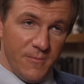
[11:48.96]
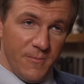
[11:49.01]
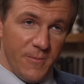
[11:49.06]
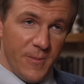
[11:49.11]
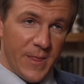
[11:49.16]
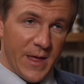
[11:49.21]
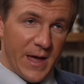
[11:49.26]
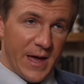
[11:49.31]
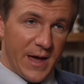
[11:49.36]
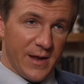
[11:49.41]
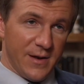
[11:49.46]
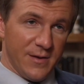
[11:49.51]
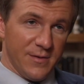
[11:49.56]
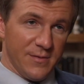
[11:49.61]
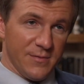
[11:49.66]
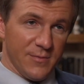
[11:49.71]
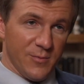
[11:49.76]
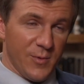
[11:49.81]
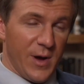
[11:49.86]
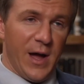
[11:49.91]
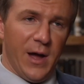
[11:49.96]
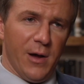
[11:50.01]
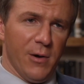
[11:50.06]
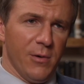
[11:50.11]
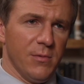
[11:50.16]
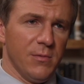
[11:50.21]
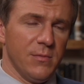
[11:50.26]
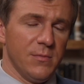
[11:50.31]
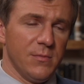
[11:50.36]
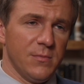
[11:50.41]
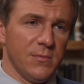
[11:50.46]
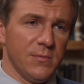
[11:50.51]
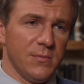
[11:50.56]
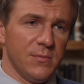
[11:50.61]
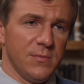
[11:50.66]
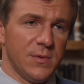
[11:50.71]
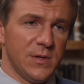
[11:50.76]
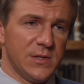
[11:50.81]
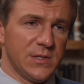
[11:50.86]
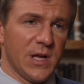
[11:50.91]
that, wow,
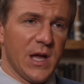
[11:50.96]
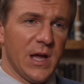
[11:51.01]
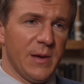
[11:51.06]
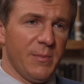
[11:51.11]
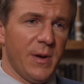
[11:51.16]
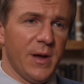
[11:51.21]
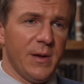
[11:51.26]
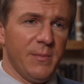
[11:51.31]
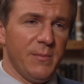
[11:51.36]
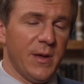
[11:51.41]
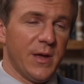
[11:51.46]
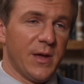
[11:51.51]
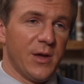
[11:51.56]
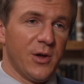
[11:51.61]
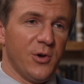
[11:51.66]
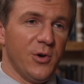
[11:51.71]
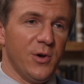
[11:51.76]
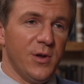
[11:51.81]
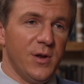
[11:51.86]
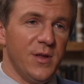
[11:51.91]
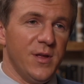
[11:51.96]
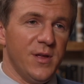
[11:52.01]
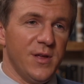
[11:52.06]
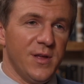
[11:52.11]
this guy might make a good